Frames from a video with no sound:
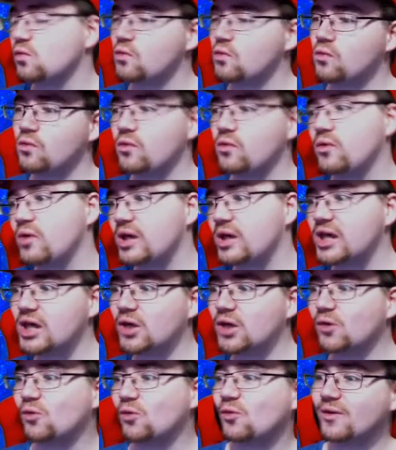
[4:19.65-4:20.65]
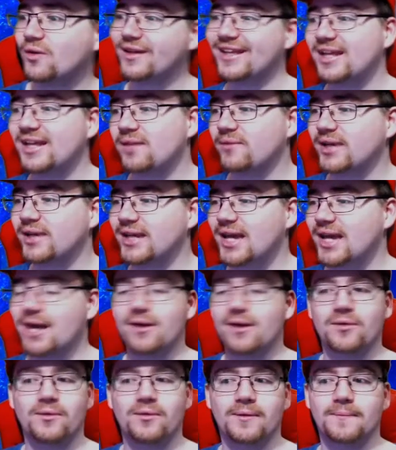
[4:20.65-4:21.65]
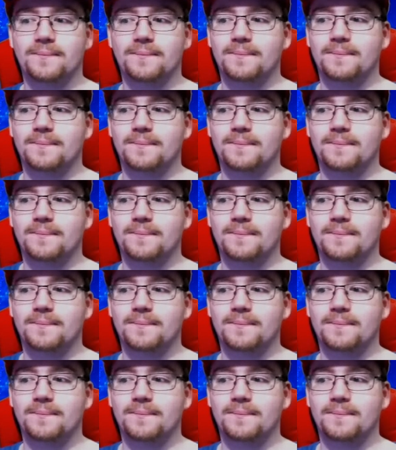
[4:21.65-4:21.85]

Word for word: Woo! Here we go.